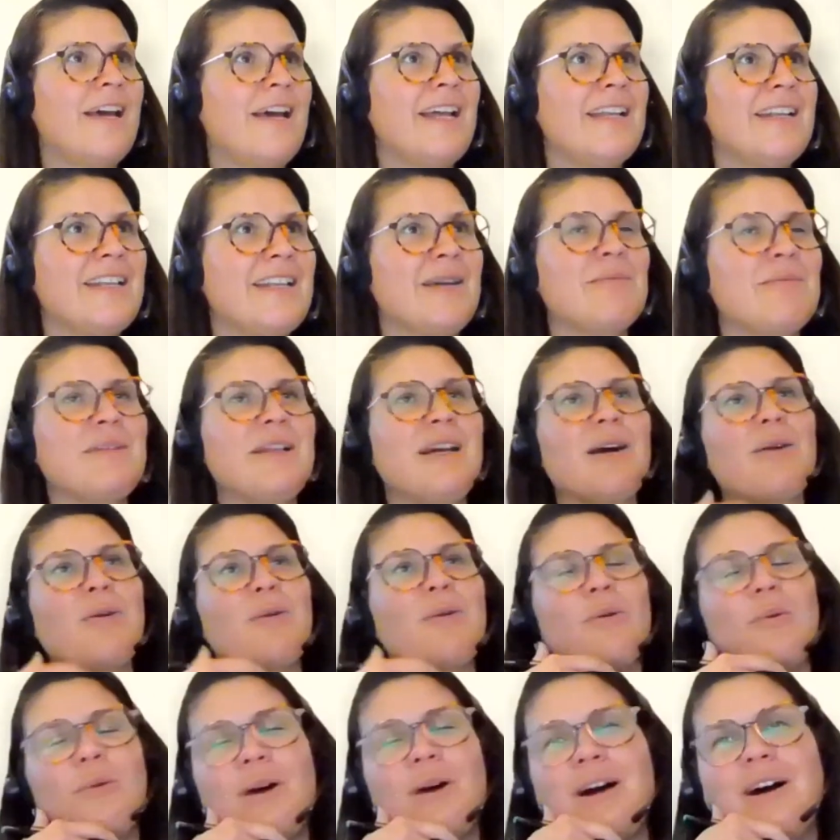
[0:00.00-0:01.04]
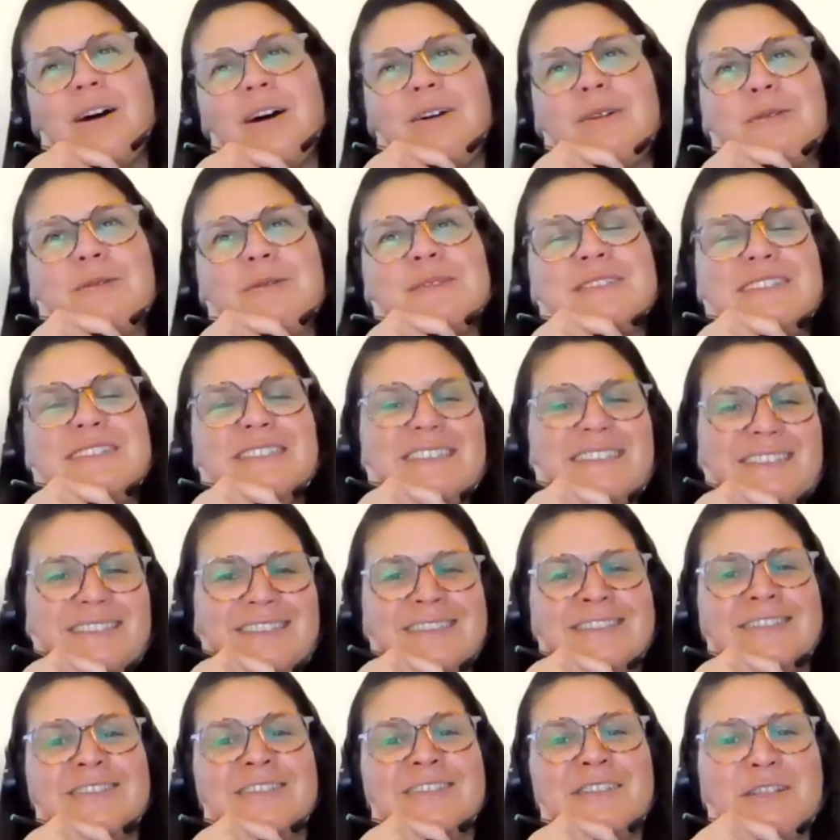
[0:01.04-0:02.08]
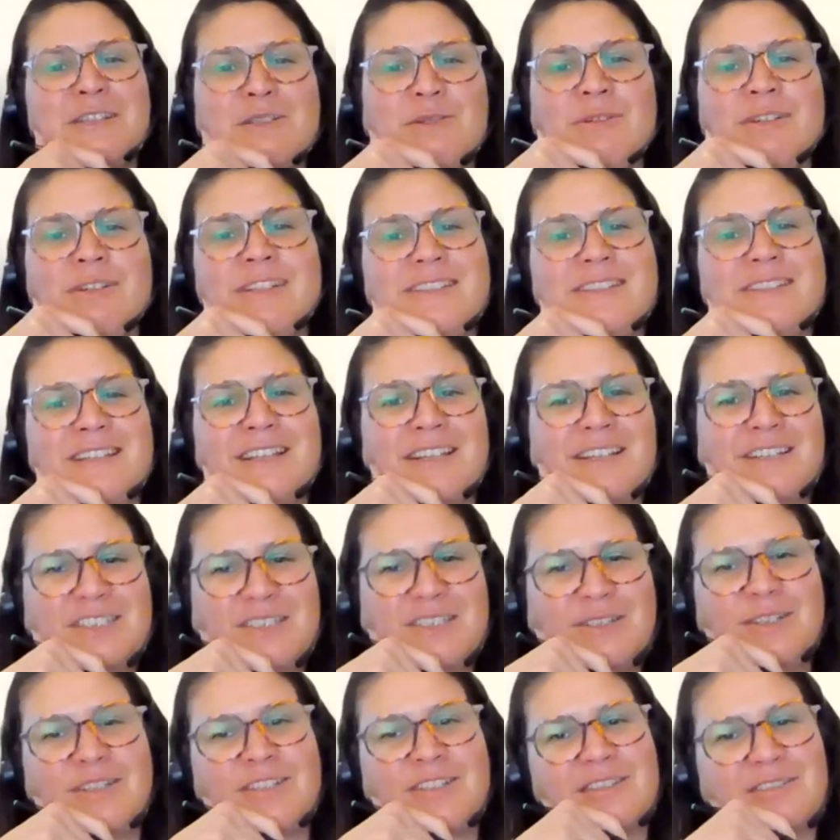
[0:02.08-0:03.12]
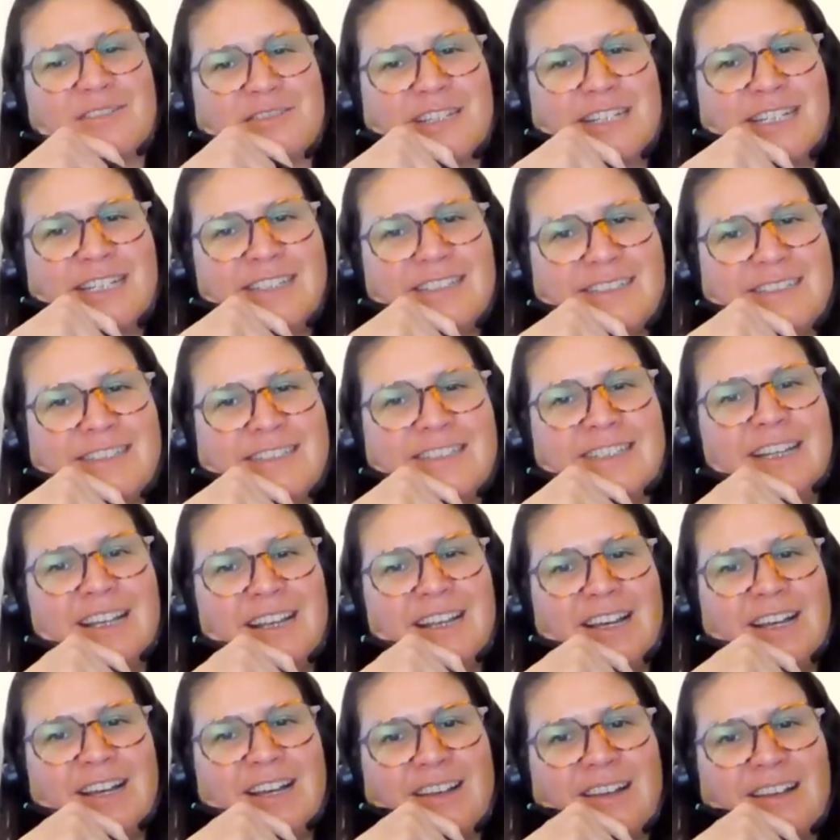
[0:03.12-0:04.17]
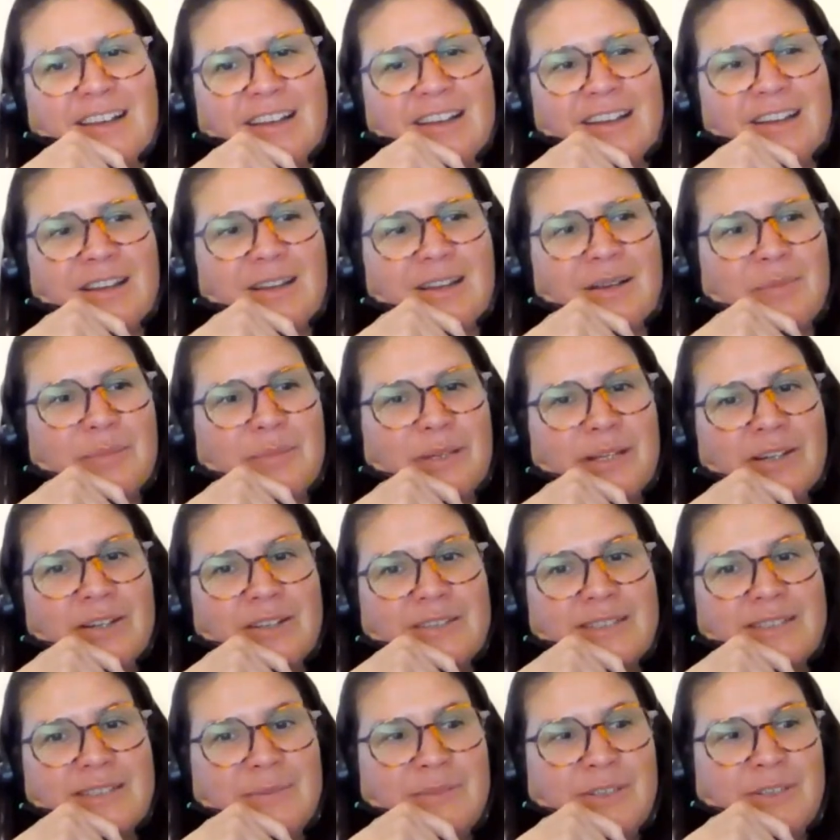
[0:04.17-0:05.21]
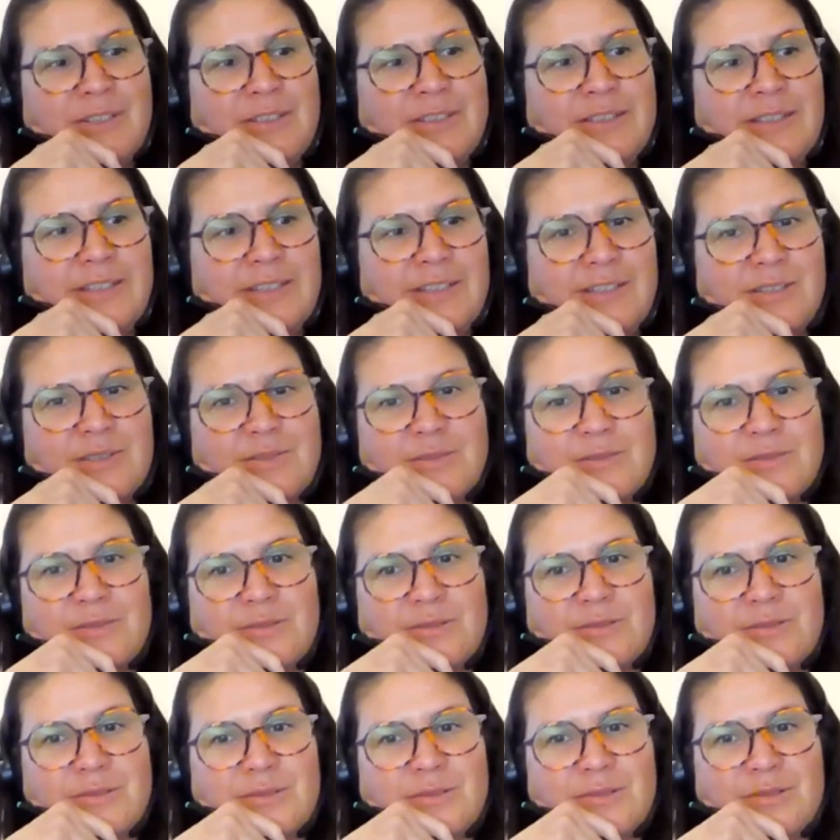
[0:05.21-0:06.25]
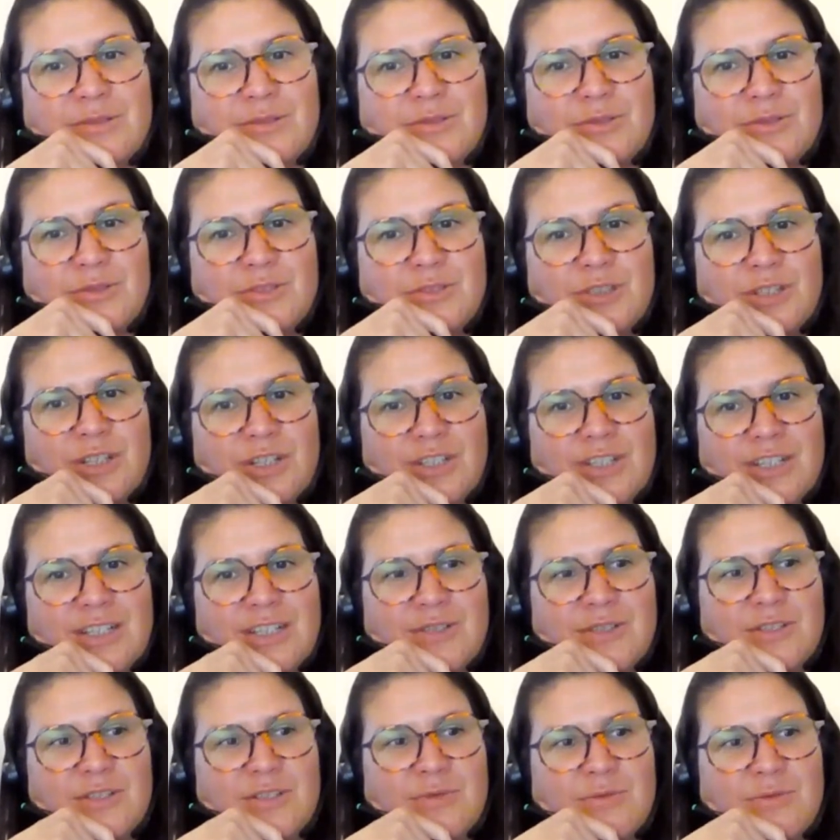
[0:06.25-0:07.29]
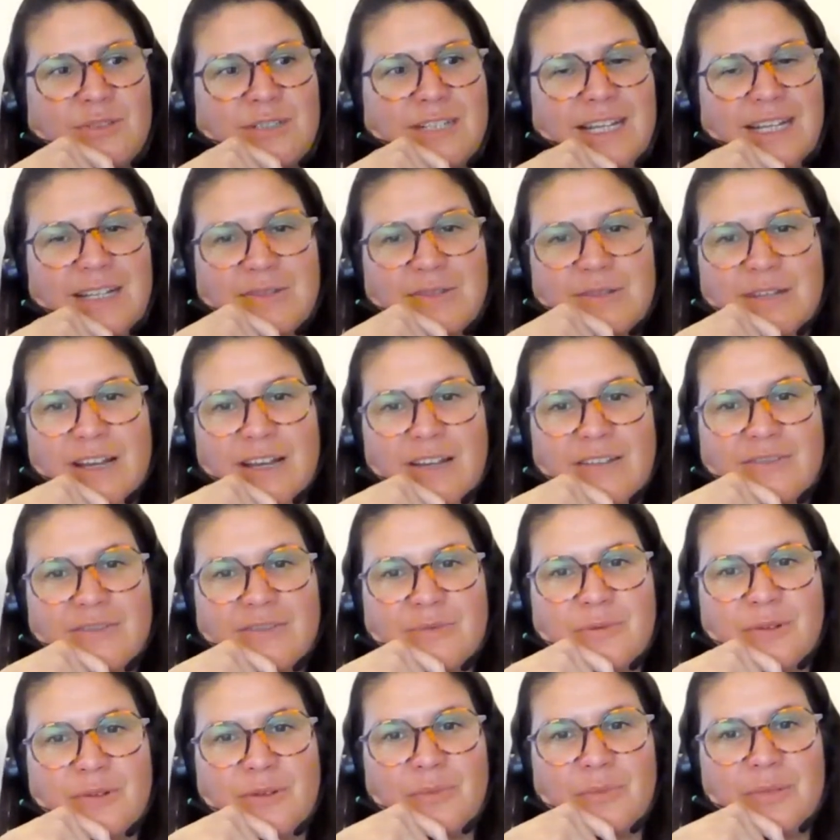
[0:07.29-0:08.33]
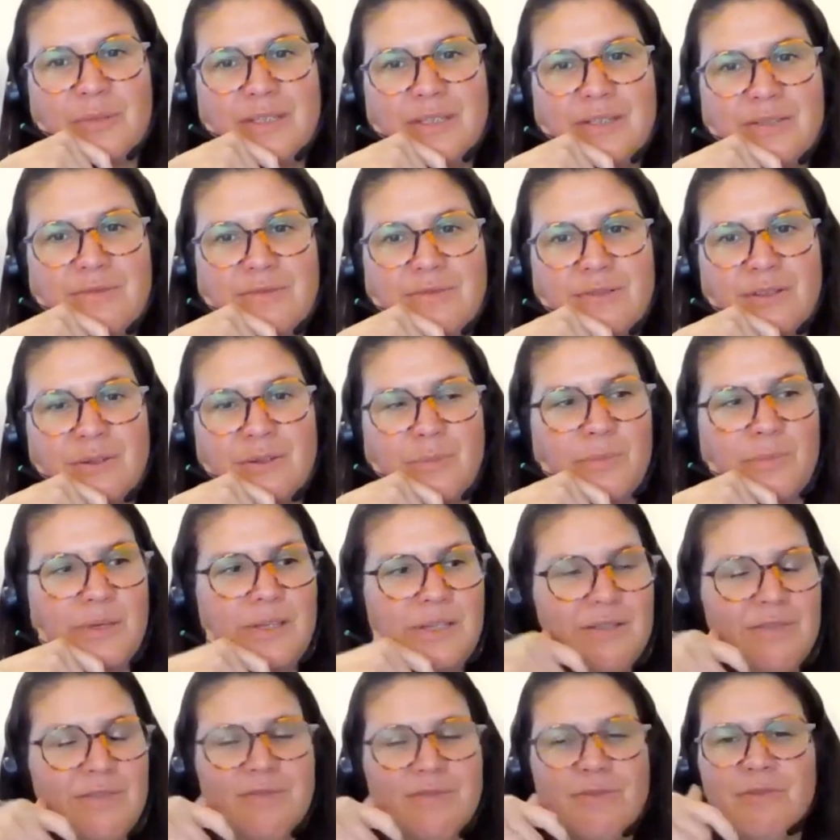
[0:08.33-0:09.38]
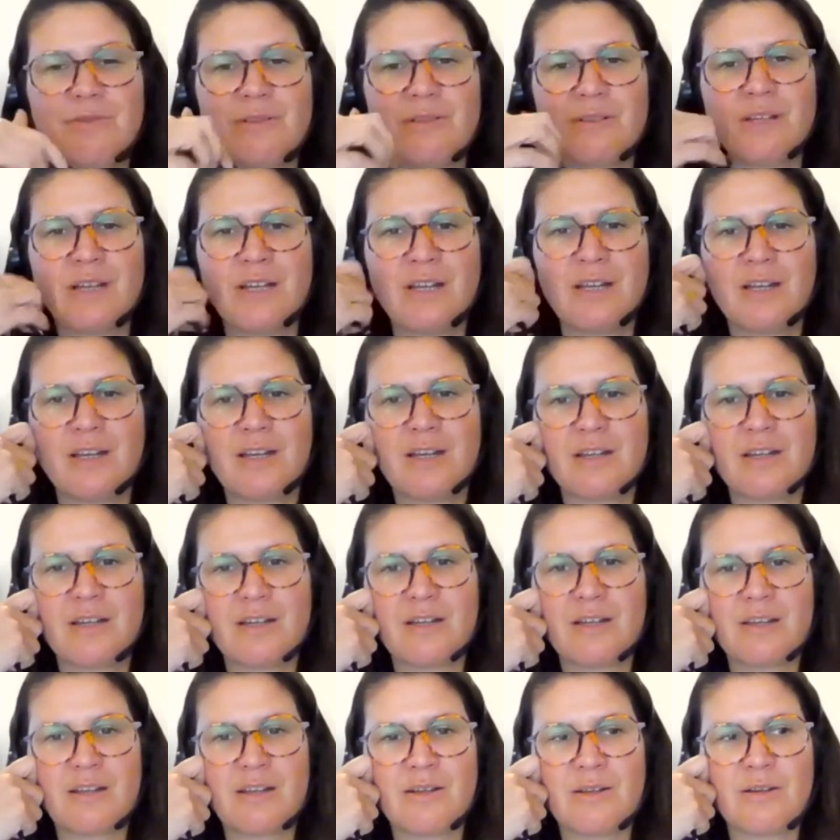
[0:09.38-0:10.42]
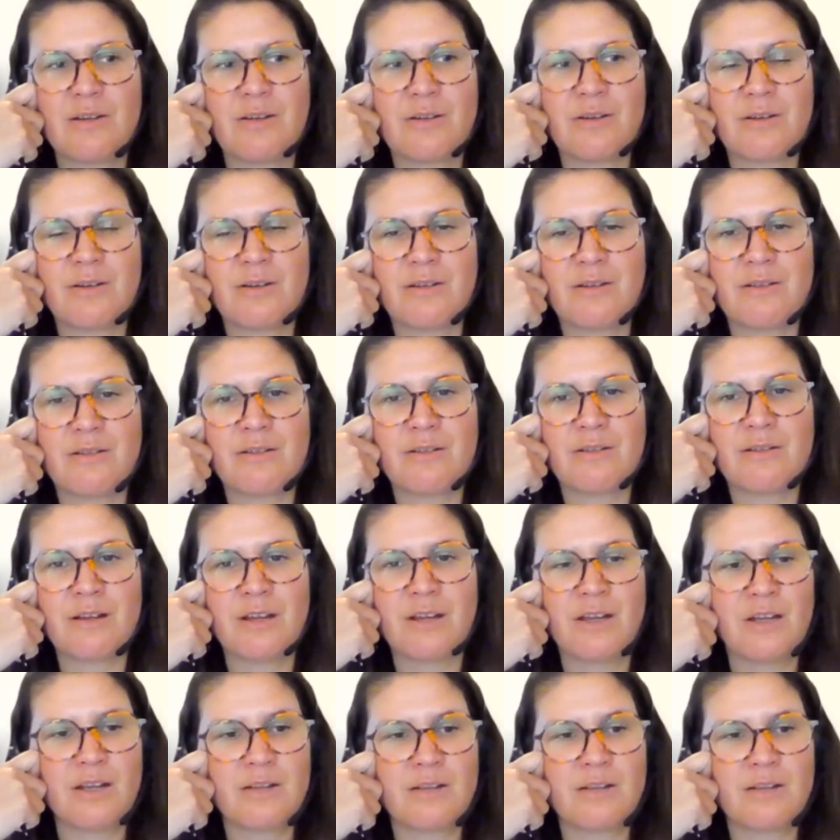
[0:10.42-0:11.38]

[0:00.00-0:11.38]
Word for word: And I'm like, wow, this is an interesting thought, right? Uh, because I'm not here to, to, to judge. I just would like to have a peaceful, a peaceful uh,